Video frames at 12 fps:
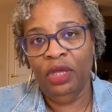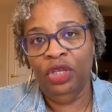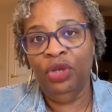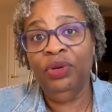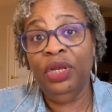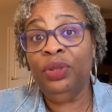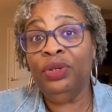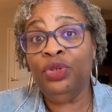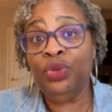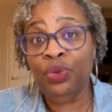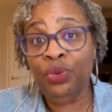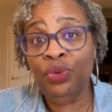You need the
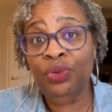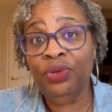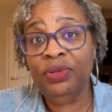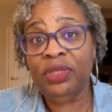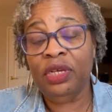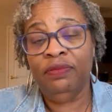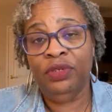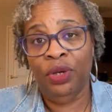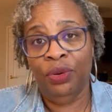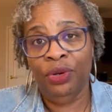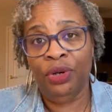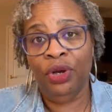tools of
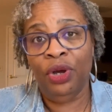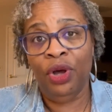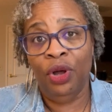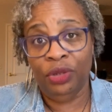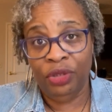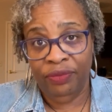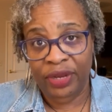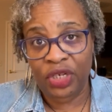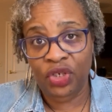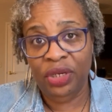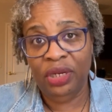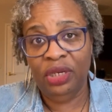donor
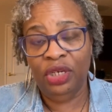cultivation.